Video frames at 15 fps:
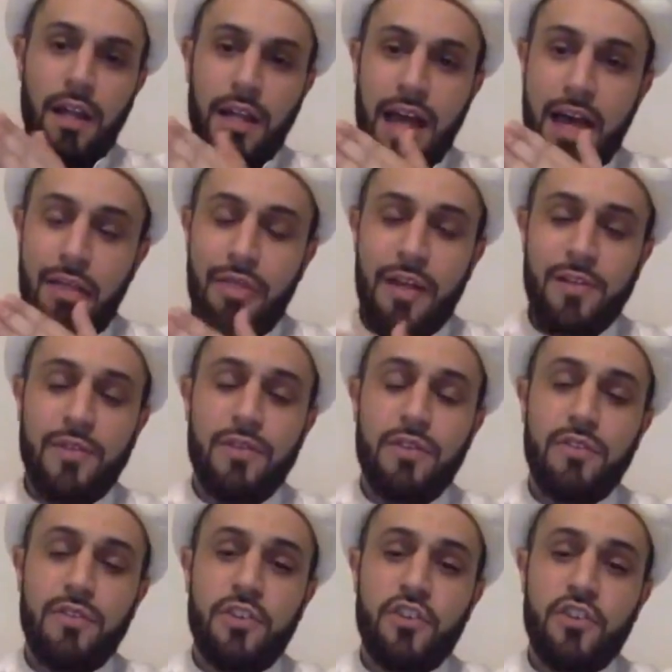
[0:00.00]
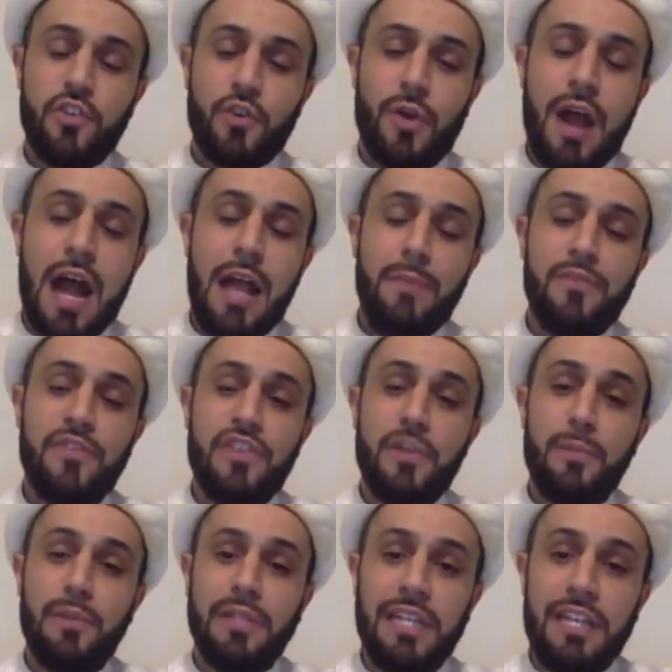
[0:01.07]
Allah then describes
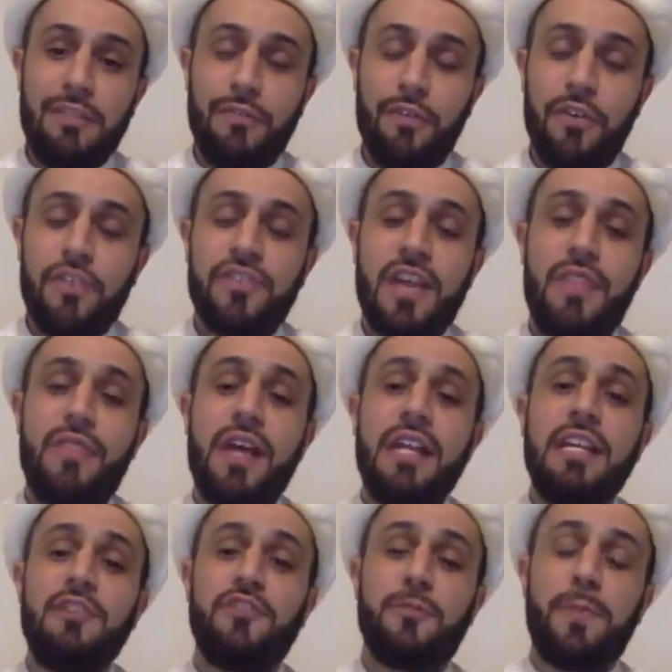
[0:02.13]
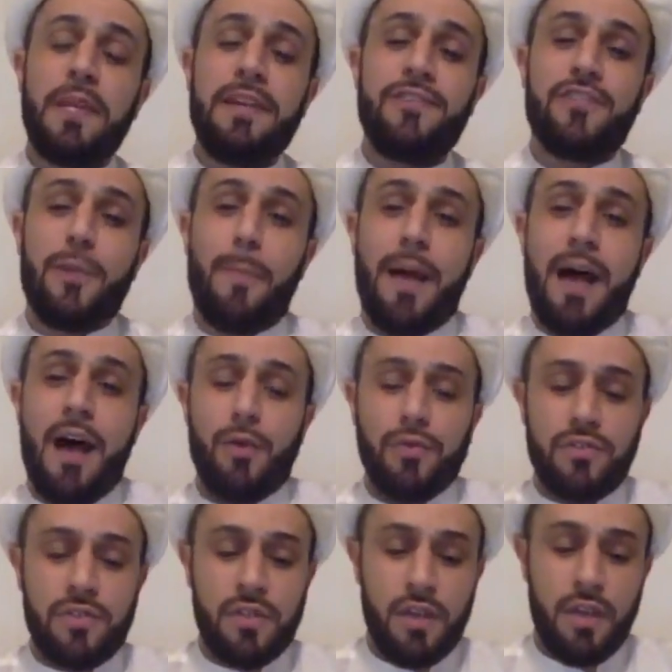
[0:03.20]
the believers and then he speaks
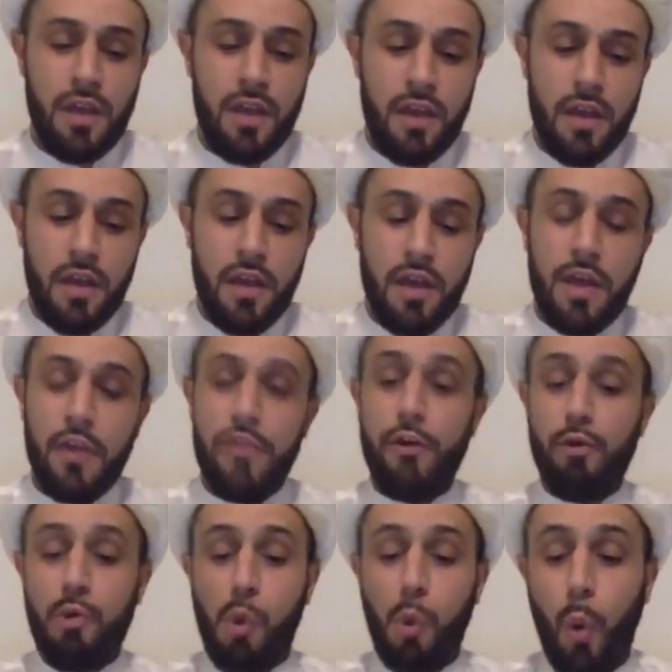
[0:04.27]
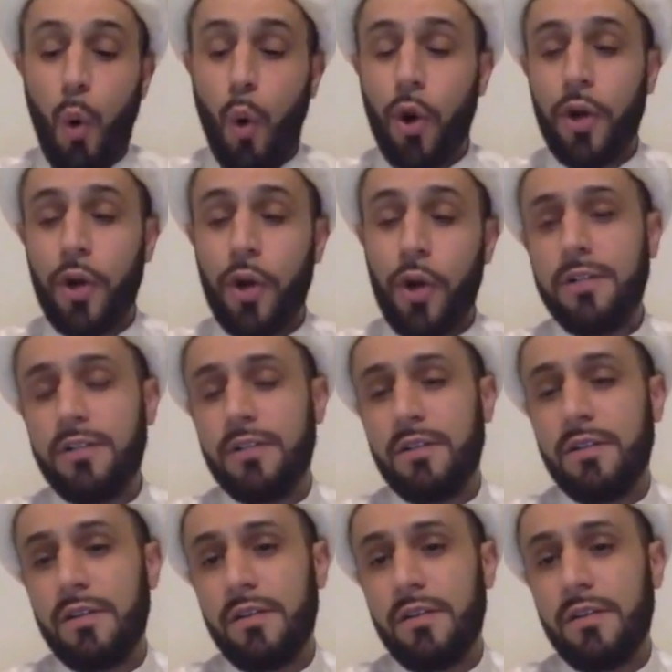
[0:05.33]
about the reward